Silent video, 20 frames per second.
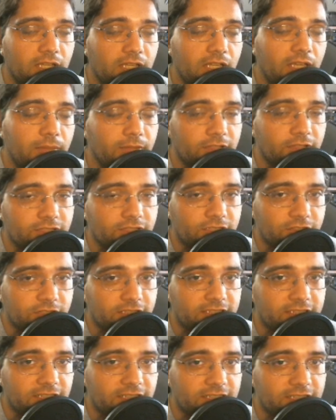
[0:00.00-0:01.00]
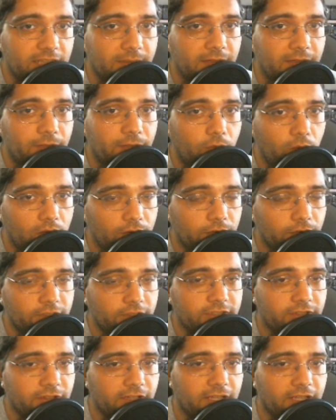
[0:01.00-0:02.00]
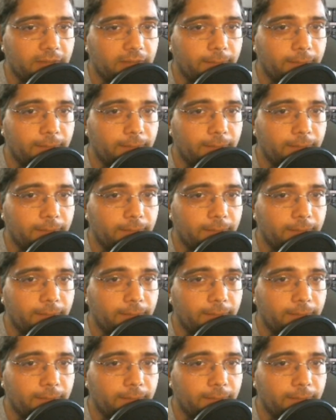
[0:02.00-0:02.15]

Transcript: Appreciate you guys taking the time. Have a wonderful rest of the day.